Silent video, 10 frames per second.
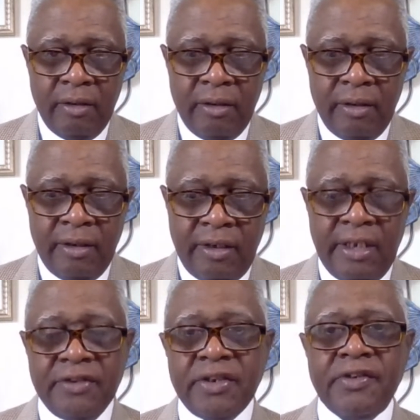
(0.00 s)

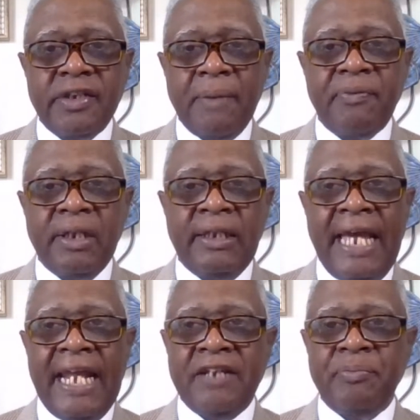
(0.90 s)
this is something
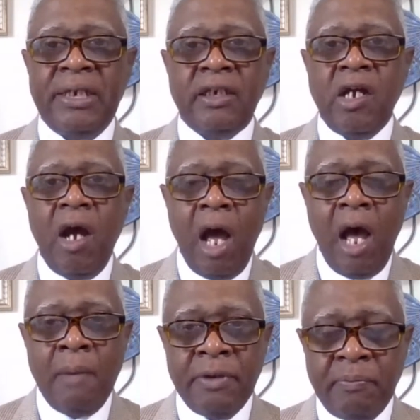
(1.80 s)
that has been
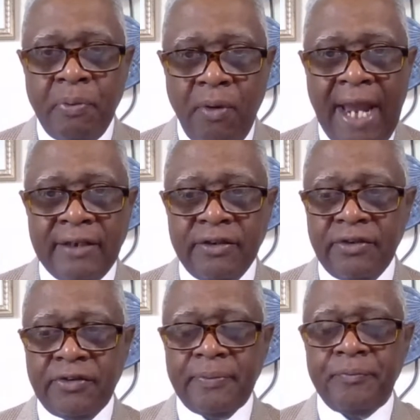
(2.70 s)
common
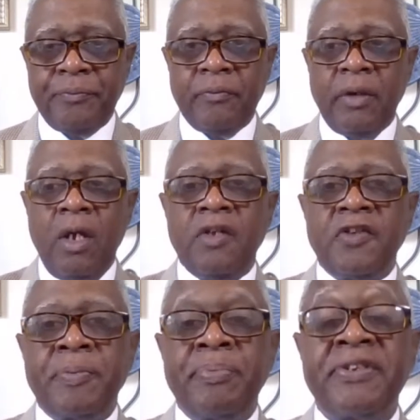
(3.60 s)
practice,
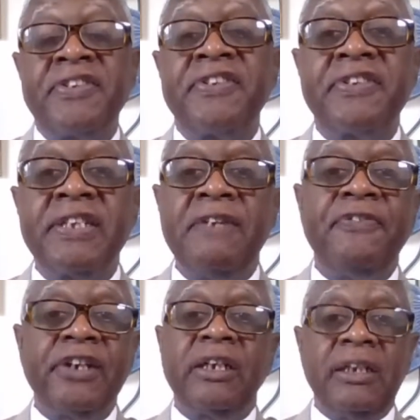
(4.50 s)

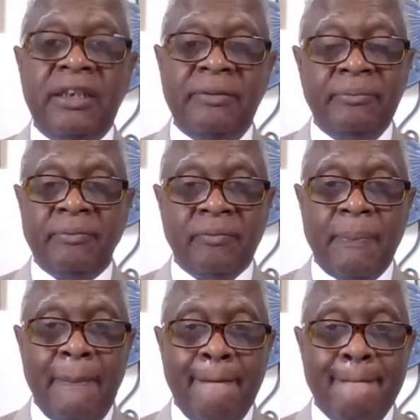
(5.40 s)
specifically
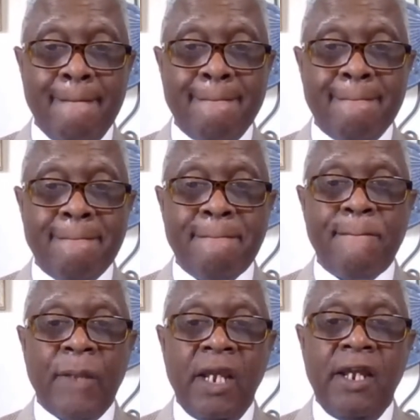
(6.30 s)

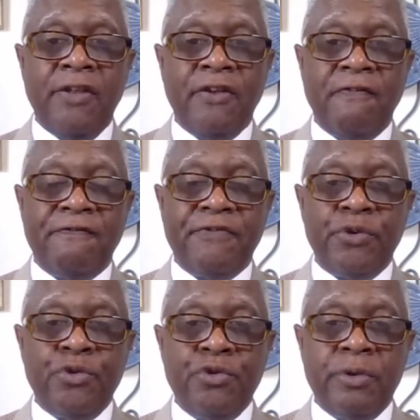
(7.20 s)
in the
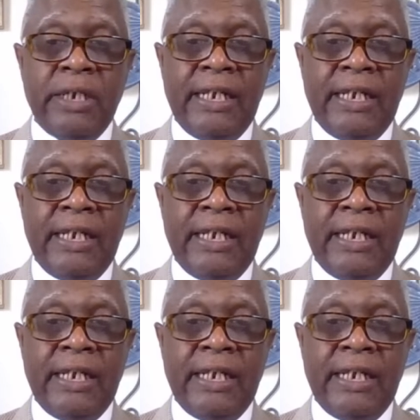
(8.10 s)
food